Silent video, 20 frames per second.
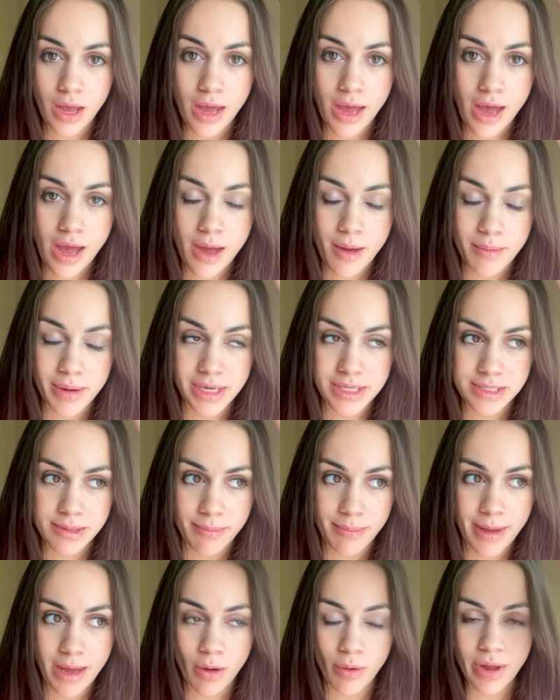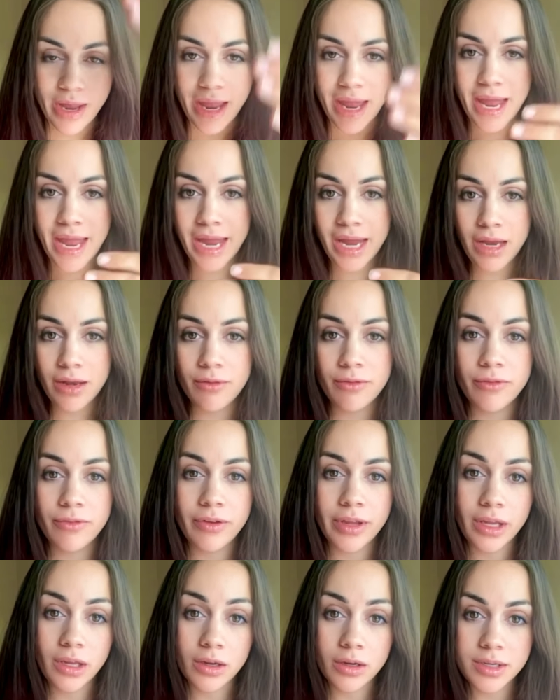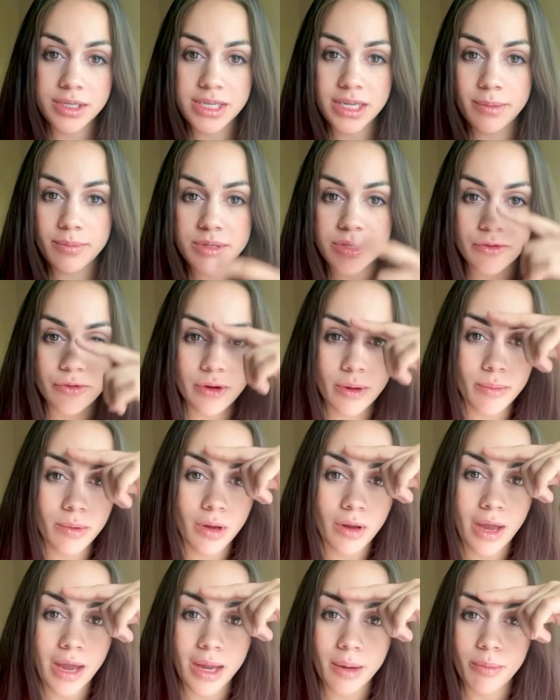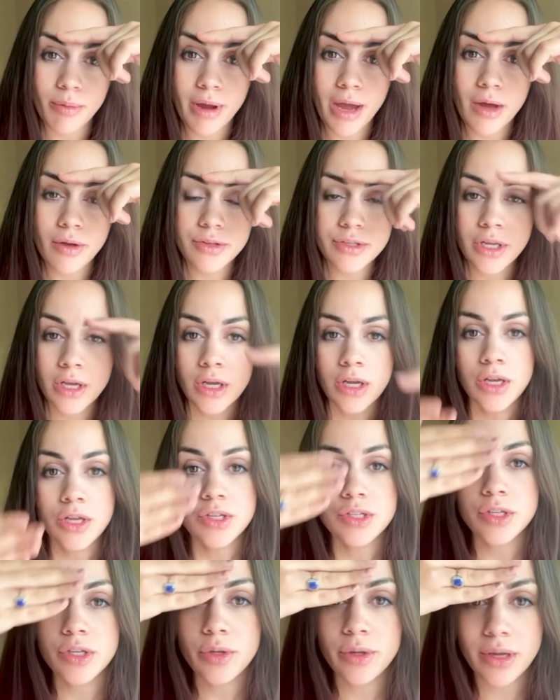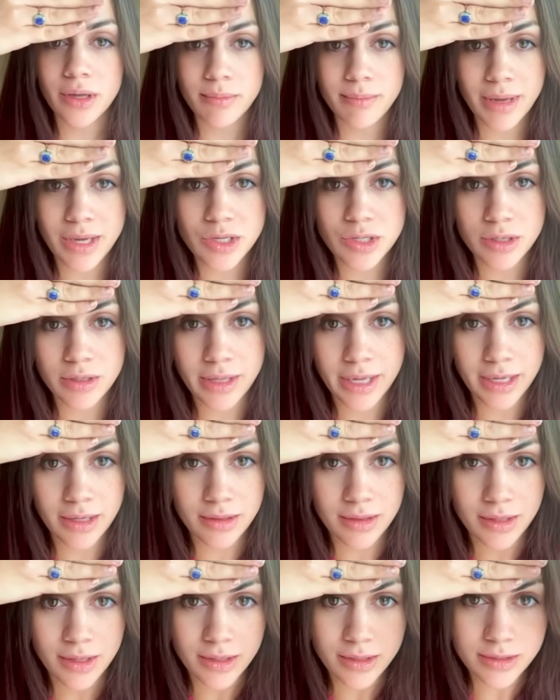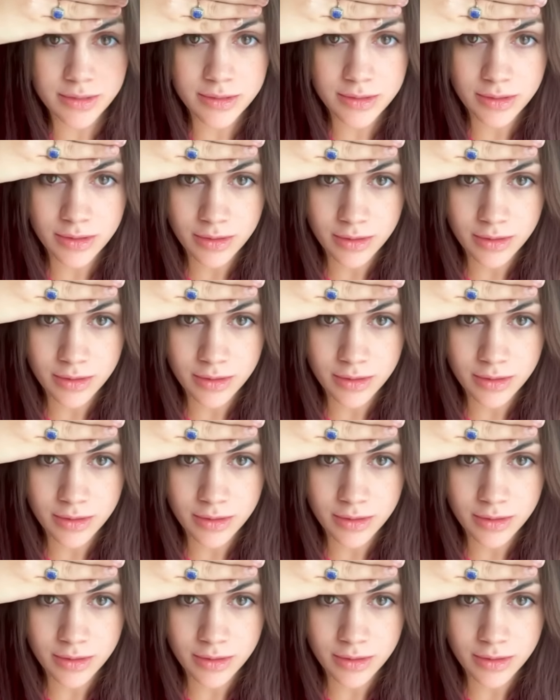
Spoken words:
It's about 8 fingertips from your eyebrows, so you can measure like this.